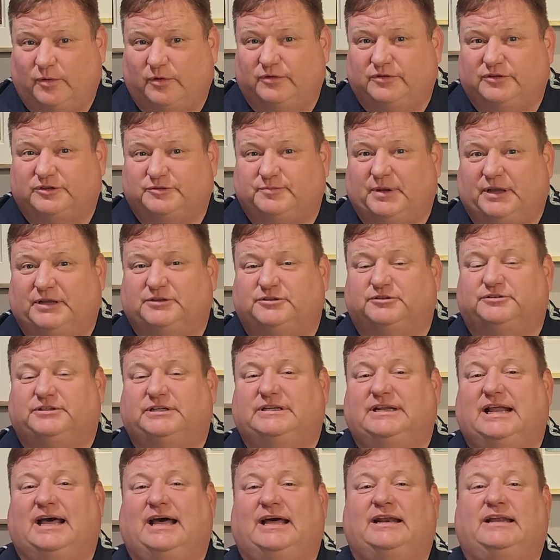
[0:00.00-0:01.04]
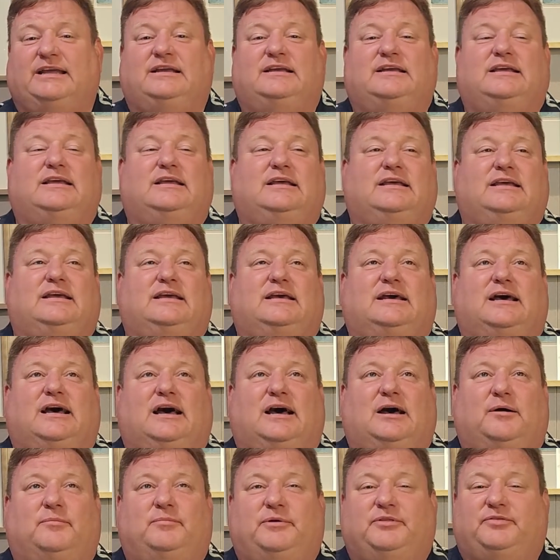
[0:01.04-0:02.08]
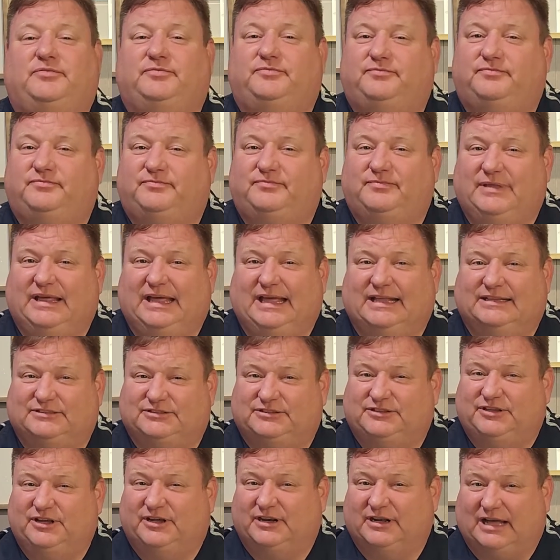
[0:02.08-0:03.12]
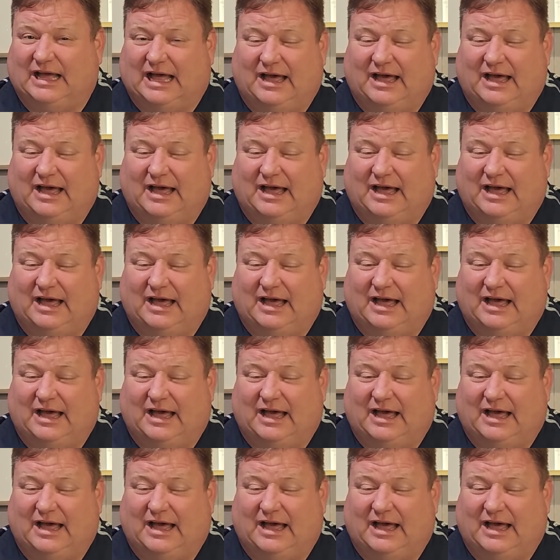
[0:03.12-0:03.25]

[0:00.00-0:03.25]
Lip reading: the specialty dining, but it's done.